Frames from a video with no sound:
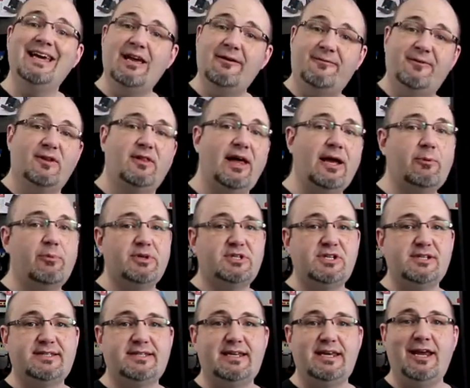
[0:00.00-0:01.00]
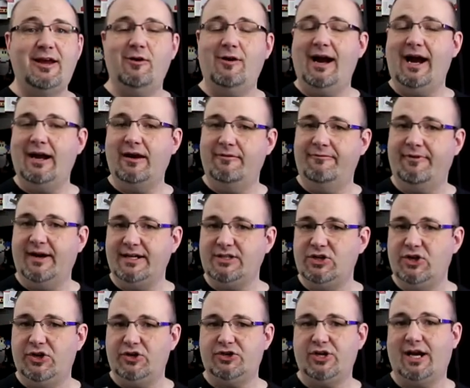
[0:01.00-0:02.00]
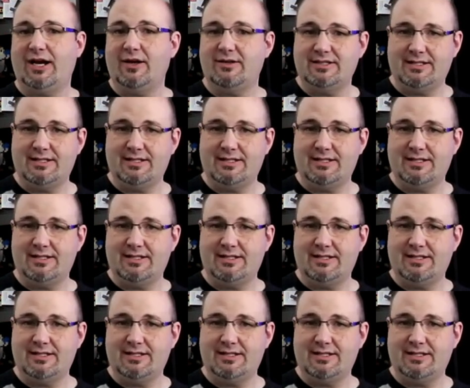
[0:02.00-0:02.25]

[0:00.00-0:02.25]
If you like what you see here, I invite you to check